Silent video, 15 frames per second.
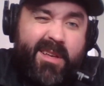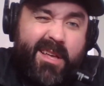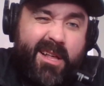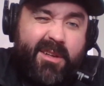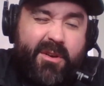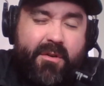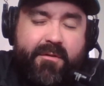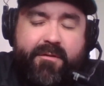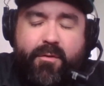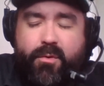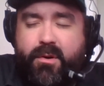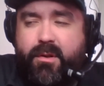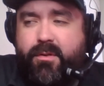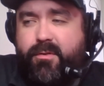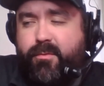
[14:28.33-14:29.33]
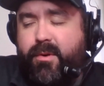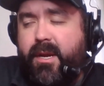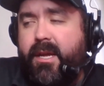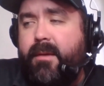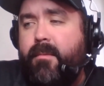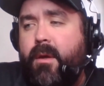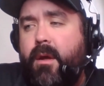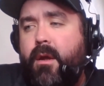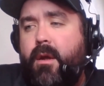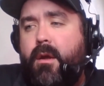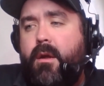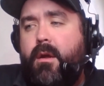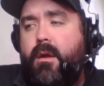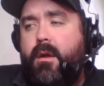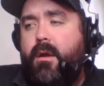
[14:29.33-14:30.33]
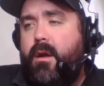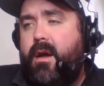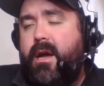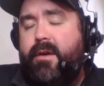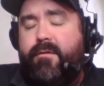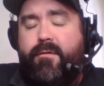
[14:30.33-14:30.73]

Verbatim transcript: I'll go four to three uh,